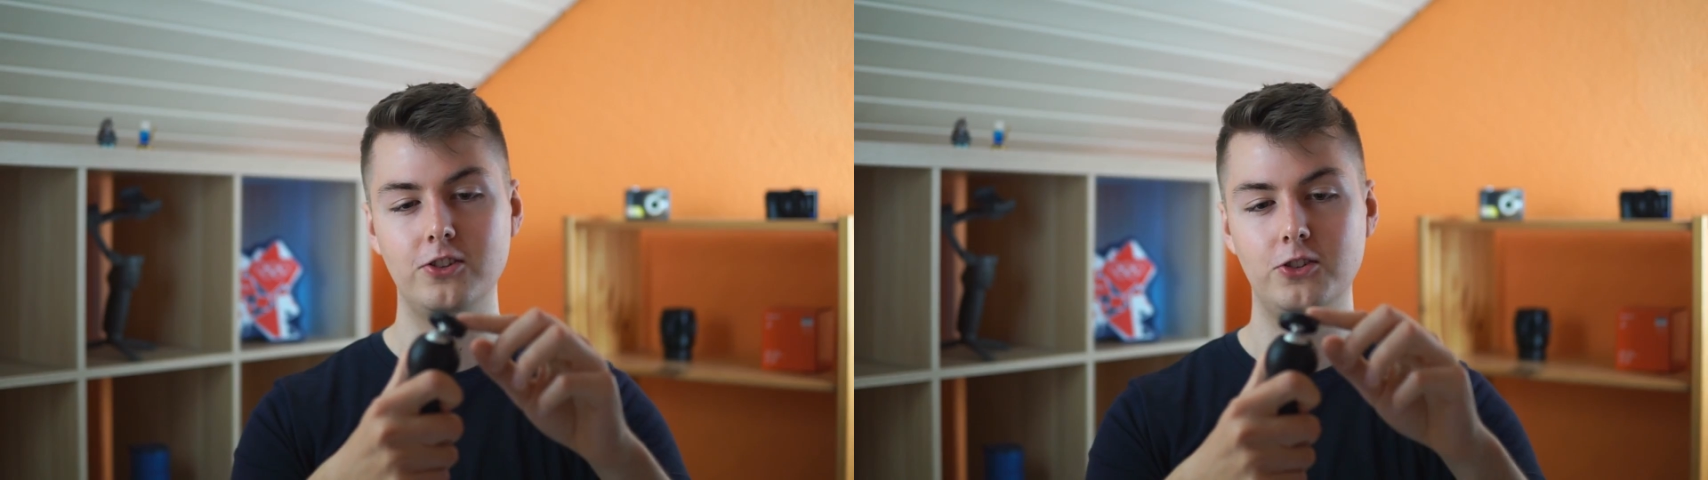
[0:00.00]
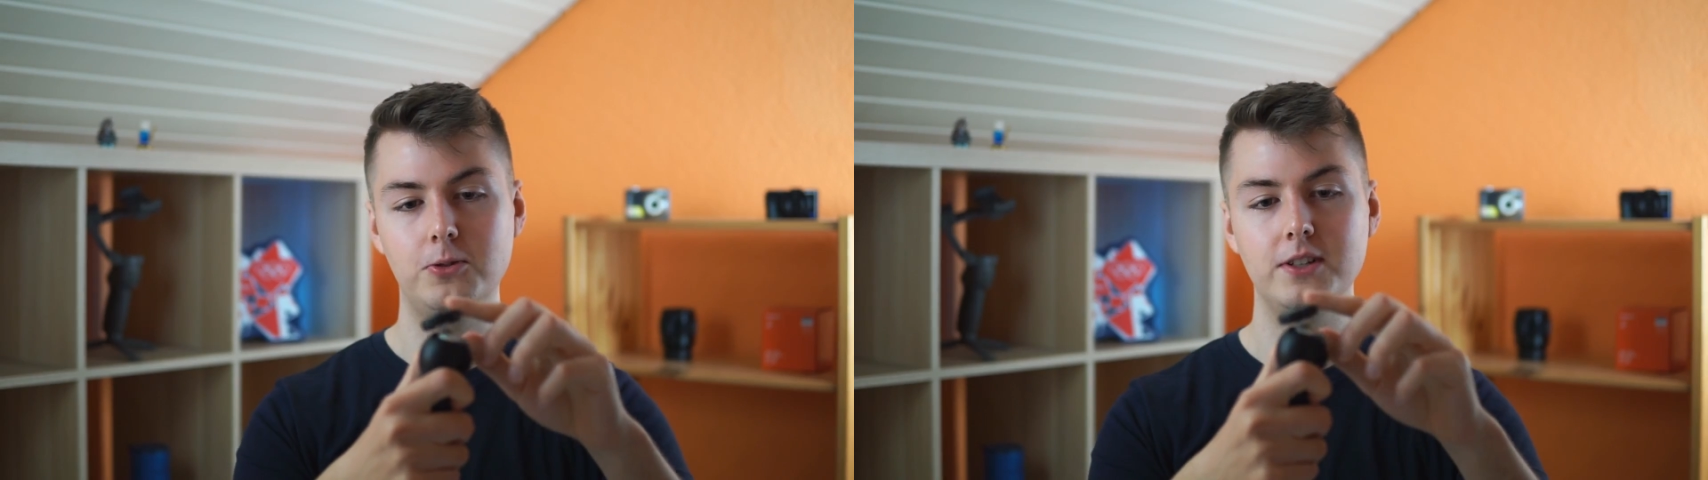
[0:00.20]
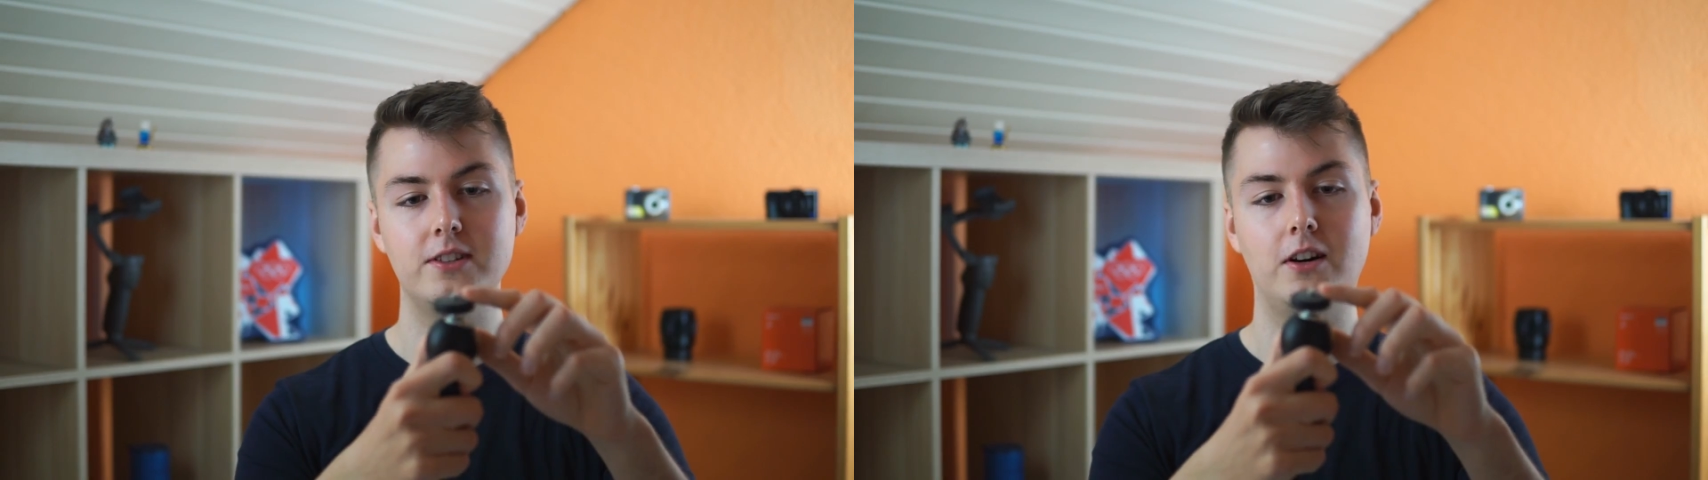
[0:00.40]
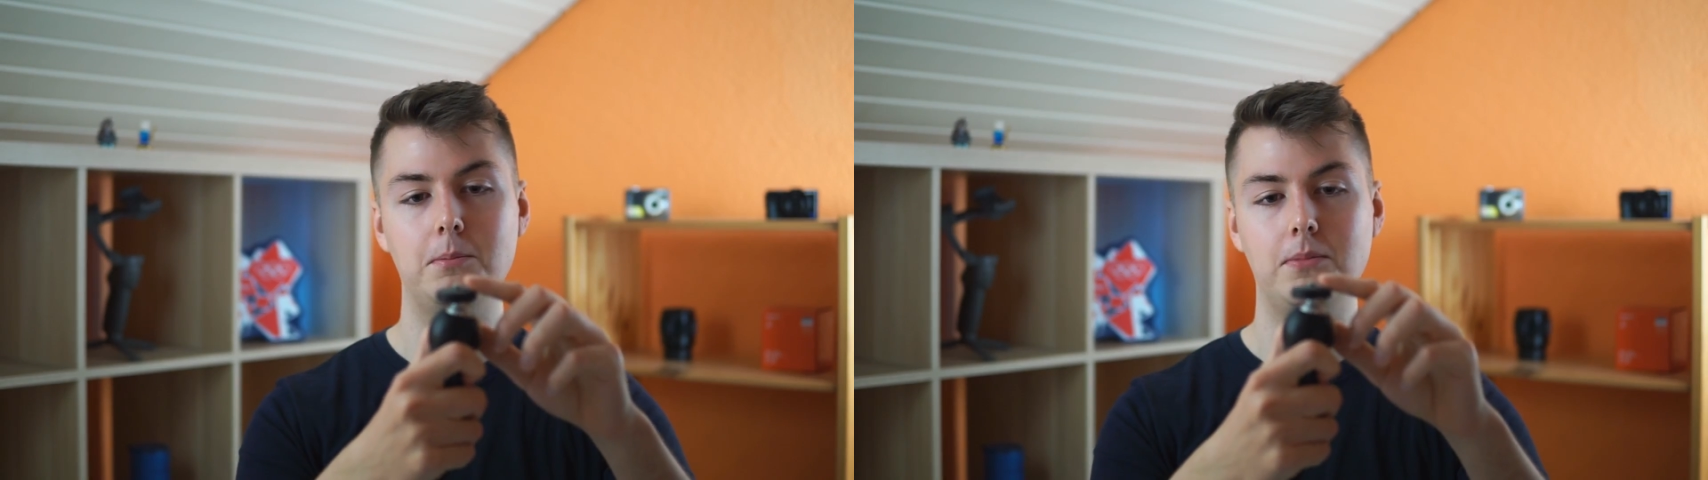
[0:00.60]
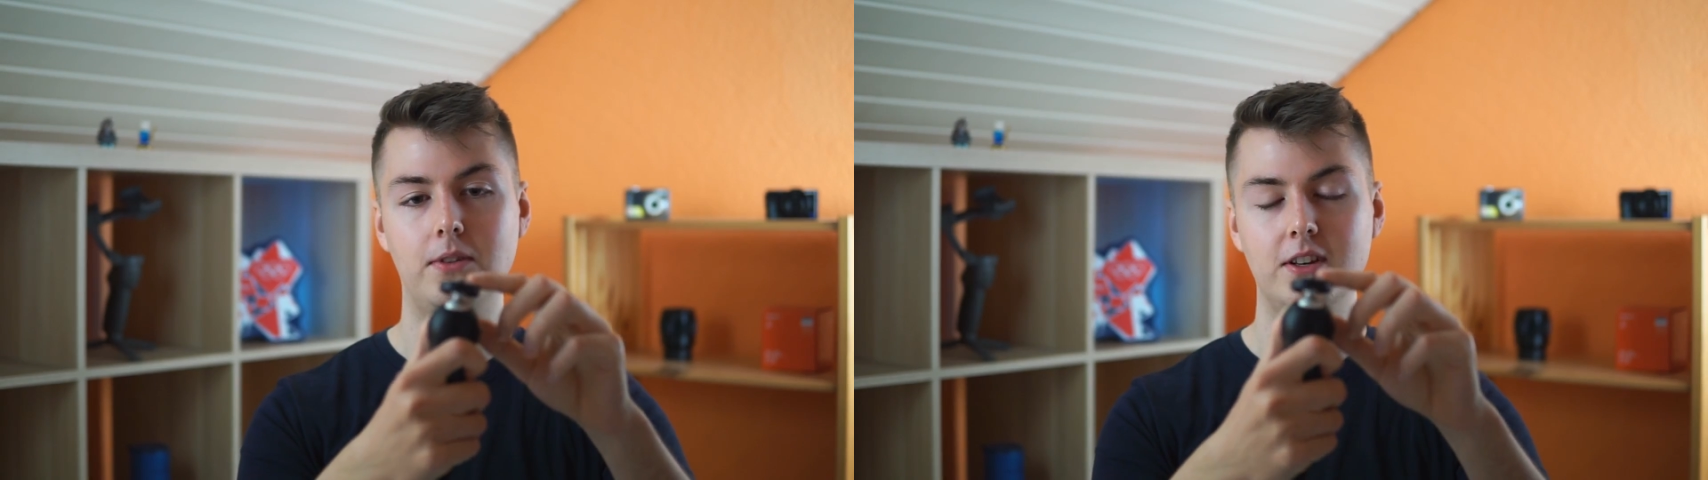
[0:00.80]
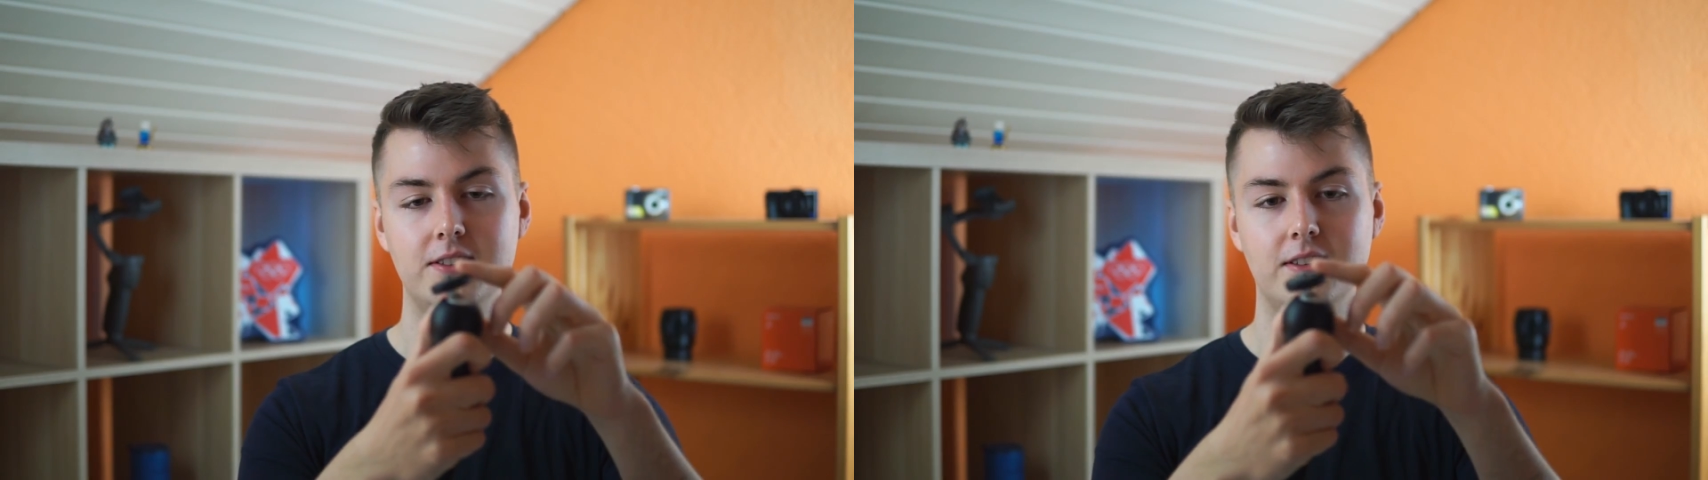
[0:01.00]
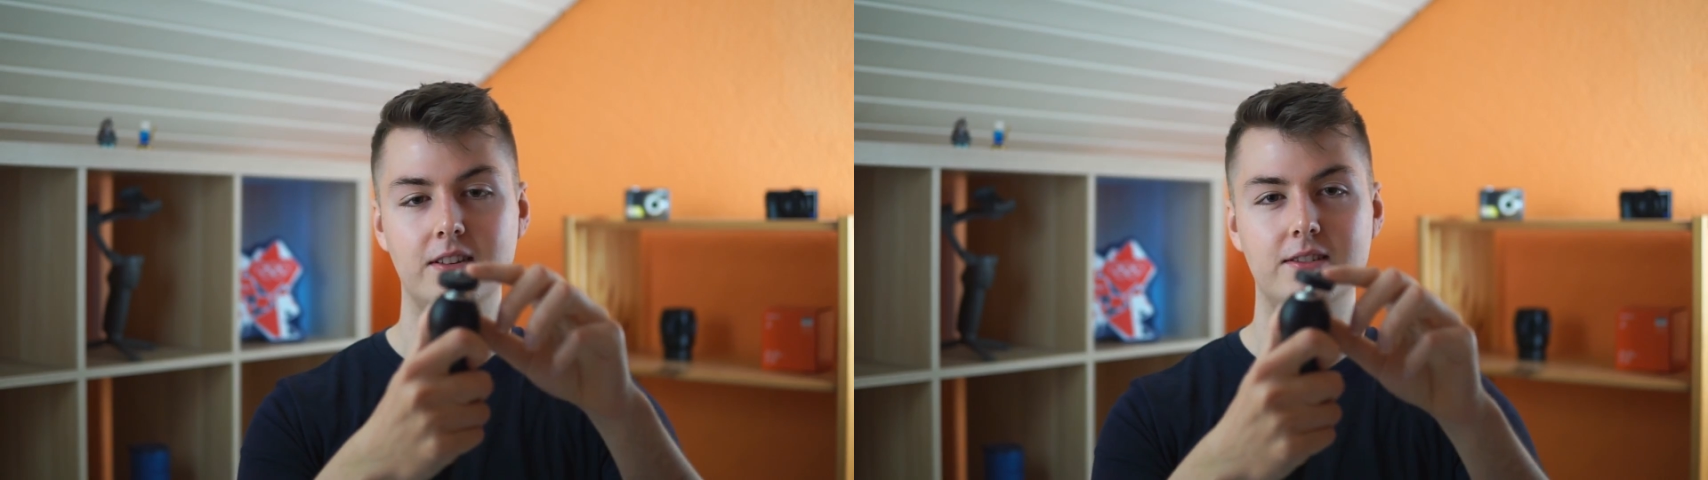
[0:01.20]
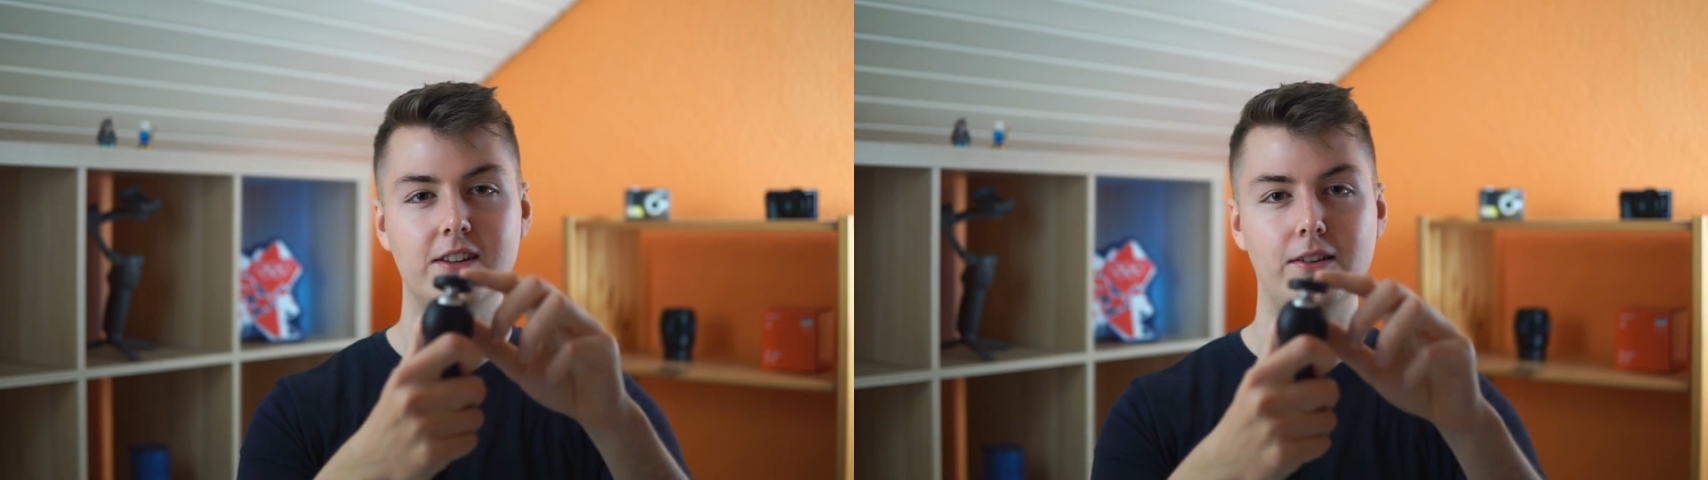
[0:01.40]
to twist up this
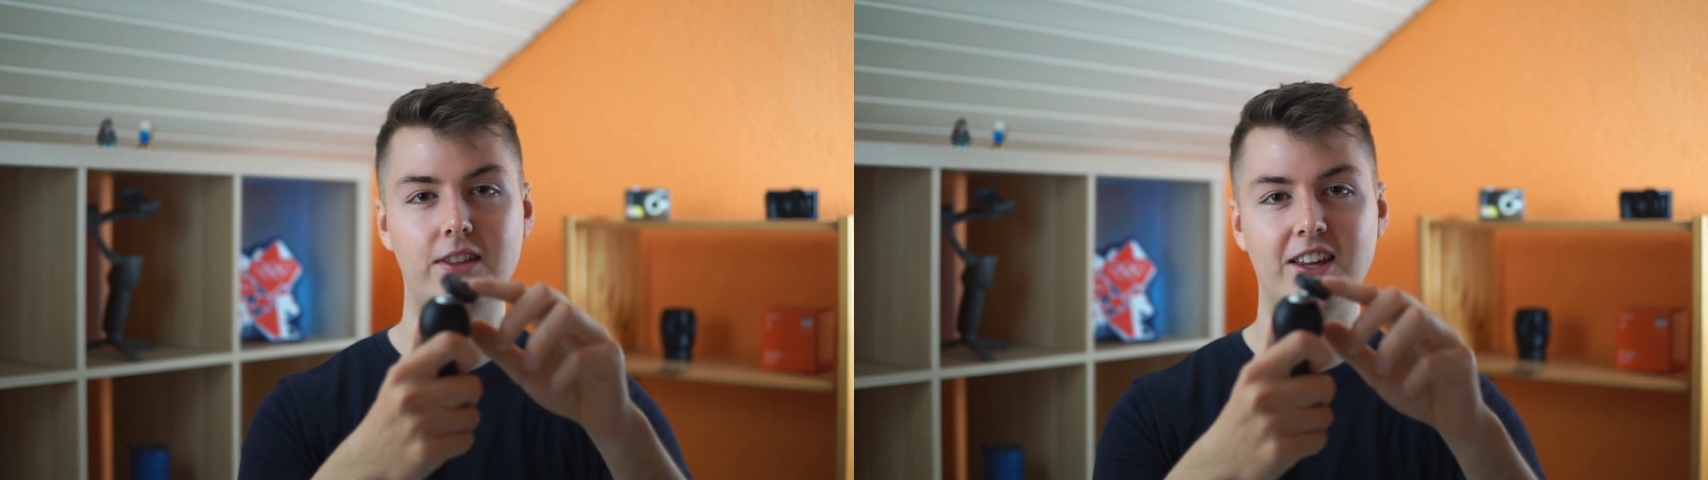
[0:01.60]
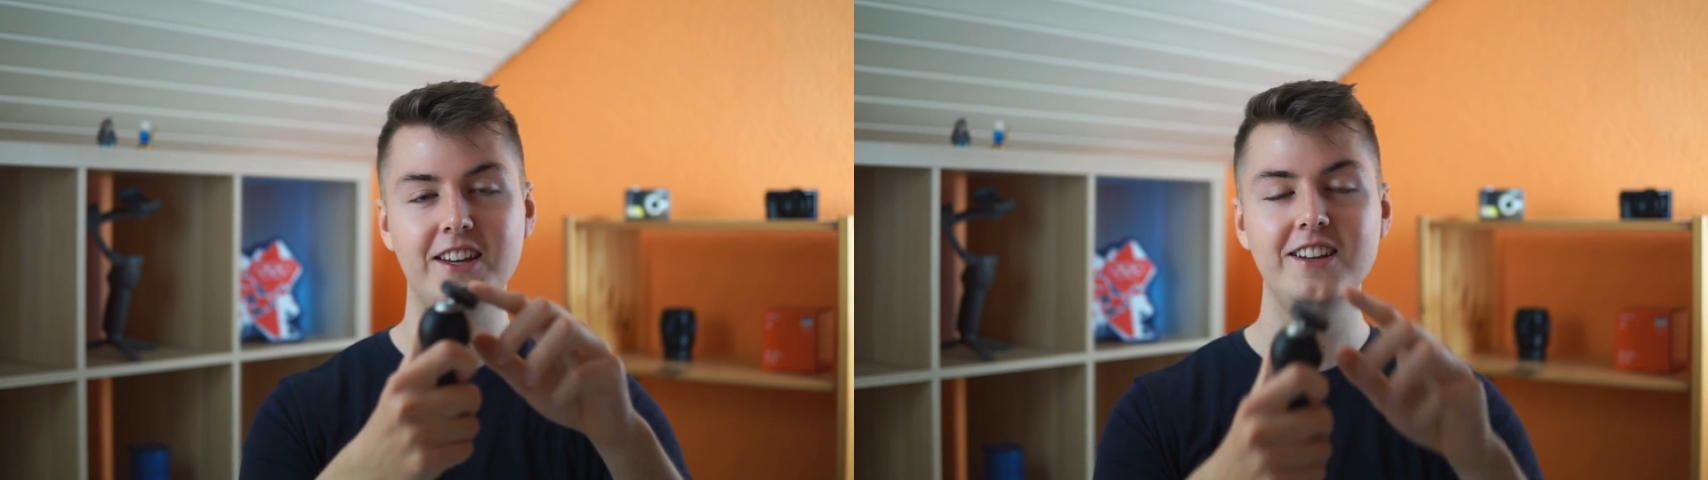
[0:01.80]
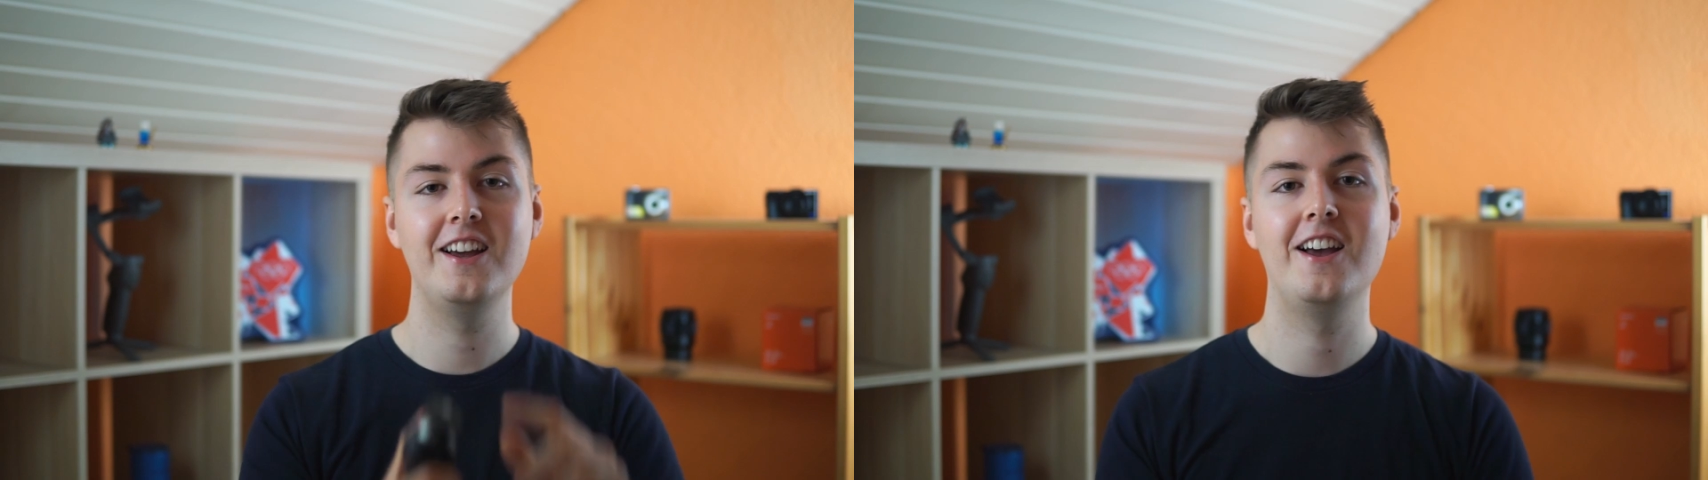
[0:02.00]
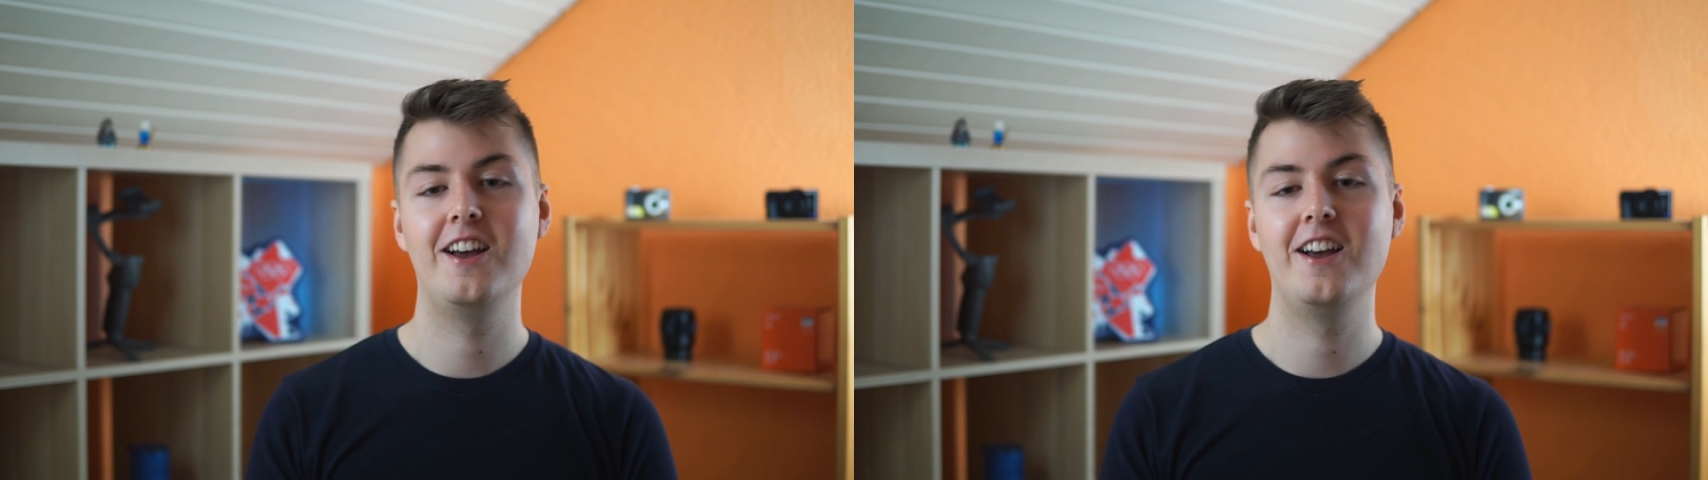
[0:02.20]
this little thing.